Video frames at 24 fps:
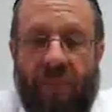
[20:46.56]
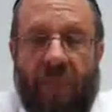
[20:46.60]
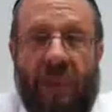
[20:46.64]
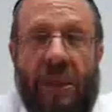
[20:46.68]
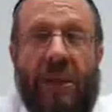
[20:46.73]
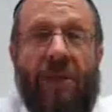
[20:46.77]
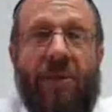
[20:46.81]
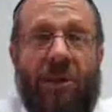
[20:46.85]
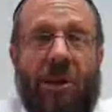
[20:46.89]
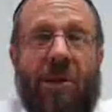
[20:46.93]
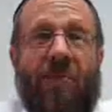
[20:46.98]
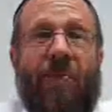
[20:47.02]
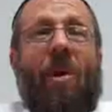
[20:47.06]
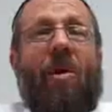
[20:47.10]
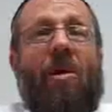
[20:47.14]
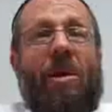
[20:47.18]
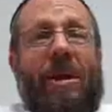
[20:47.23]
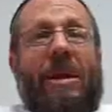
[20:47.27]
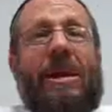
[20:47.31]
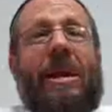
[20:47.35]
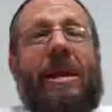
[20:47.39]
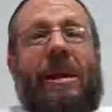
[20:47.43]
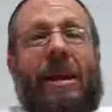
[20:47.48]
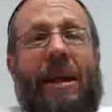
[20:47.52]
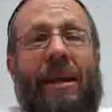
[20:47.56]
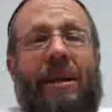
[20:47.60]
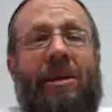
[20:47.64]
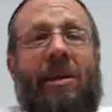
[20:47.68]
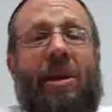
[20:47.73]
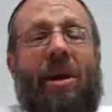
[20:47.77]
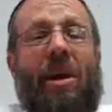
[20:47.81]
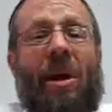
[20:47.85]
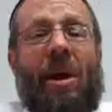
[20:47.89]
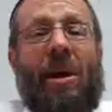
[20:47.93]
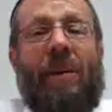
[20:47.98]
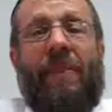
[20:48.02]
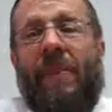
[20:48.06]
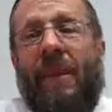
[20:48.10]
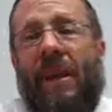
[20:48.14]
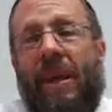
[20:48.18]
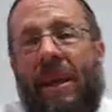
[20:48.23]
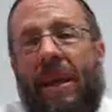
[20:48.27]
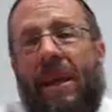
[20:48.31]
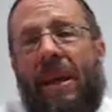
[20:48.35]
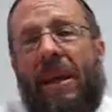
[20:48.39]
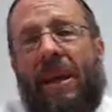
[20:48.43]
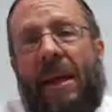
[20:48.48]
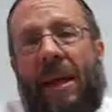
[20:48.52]
it was spoken at that time,
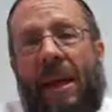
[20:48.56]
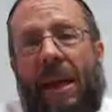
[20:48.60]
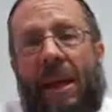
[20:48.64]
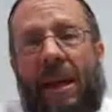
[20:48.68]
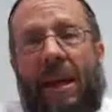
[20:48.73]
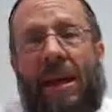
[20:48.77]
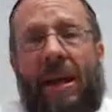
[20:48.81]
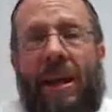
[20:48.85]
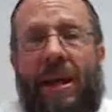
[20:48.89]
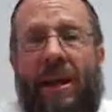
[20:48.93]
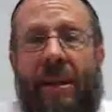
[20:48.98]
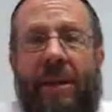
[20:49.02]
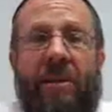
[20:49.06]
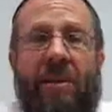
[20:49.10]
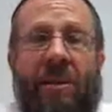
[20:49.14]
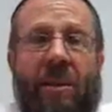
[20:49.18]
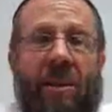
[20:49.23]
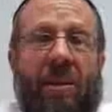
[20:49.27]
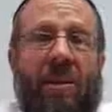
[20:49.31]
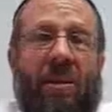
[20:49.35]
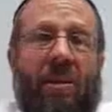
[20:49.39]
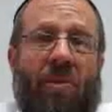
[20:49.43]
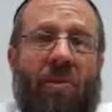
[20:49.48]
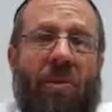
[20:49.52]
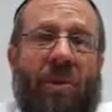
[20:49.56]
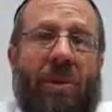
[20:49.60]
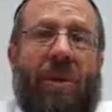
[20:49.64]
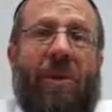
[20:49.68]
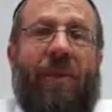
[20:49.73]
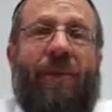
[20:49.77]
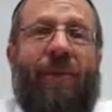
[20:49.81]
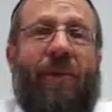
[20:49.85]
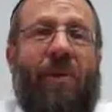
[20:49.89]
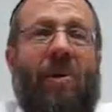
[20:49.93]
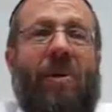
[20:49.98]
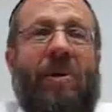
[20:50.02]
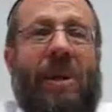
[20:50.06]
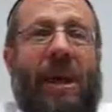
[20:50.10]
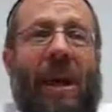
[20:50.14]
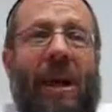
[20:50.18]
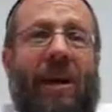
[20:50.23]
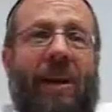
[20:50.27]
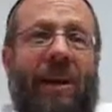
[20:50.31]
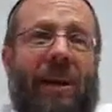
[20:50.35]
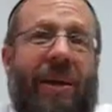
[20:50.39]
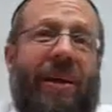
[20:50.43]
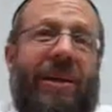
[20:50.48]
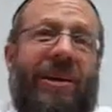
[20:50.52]
and with the full
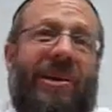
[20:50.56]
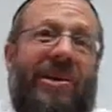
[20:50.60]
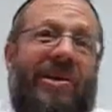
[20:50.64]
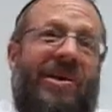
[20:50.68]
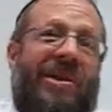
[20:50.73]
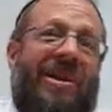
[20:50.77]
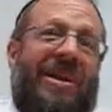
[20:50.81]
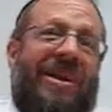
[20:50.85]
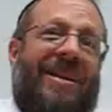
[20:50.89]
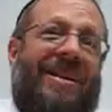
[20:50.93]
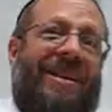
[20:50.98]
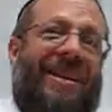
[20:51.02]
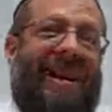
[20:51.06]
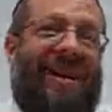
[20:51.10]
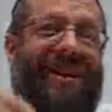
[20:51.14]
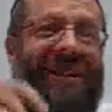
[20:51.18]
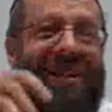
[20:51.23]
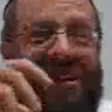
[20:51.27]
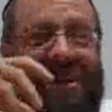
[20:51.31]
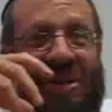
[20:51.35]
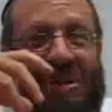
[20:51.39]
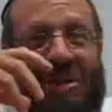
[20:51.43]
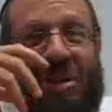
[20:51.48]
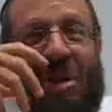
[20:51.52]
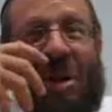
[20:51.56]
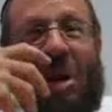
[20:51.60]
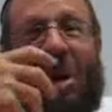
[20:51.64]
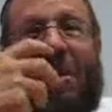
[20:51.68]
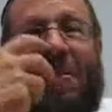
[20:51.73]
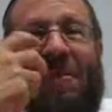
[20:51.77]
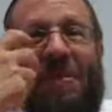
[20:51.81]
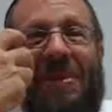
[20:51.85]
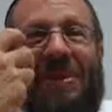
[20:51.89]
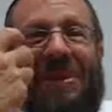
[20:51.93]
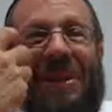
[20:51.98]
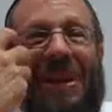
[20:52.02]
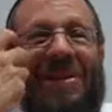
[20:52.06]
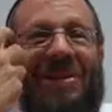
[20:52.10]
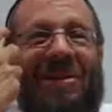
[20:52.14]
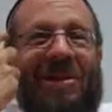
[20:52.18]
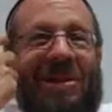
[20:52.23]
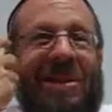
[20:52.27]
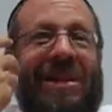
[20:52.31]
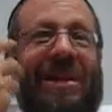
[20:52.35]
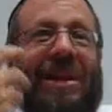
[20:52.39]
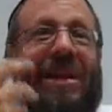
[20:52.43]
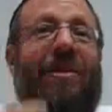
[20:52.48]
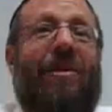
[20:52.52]
knowledge that the
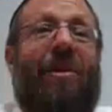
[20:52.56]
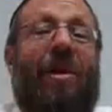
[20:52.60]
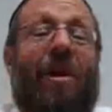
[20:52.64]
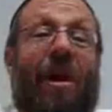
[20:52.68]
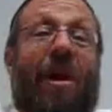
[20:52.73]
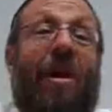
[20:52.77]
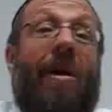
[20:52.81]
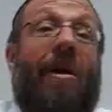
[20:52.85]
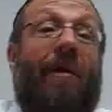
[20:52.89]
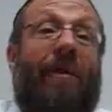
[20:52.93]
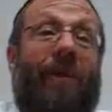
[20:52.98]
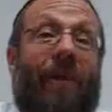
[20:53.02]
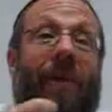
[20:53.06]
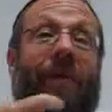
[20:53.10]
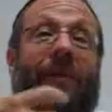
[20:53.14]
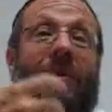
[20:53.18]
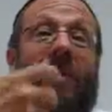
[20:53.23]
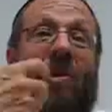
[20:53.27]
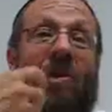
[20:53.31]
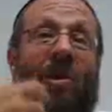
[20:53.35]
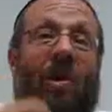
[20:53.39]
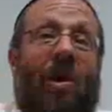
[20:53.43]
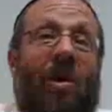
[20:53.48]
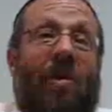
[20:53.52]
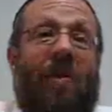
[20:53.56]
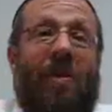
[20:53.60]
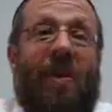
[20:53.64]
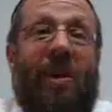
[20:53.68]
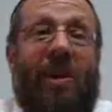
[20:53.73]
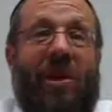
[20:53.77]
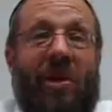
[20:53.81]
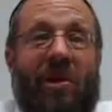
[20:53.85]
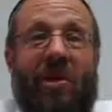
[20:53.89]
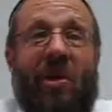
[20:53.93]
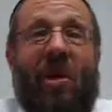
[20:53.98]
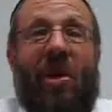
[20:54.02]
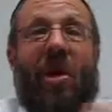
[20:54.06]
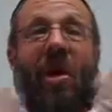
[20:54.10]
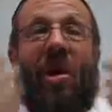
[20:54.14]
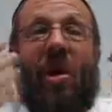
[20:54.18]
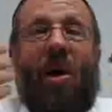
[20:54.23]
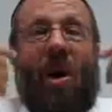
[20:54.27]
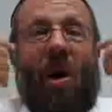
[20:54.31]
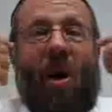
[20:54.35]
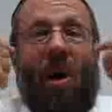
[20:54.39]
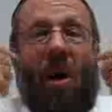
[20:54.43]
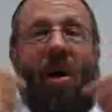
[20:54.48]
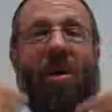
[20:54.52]
interpretation thereof of the Chumash
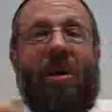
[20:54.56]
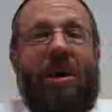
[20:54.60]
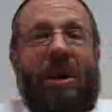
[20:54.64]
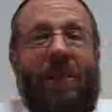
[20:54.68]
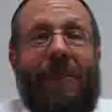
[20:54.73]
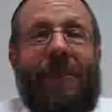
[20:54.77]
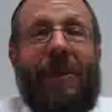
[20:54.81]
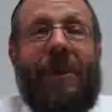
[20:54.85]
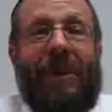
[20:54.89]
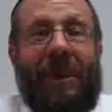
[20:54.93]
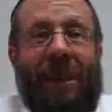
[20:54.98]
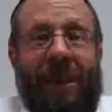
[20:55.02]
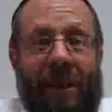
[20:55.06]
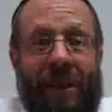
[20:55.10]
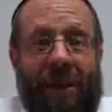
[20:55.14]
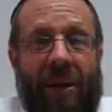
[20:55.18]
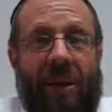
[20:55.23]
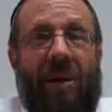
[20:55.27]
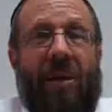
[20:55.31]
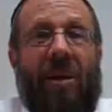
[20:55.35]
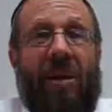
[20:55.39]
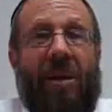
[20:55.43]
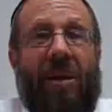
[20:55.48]
ultimately,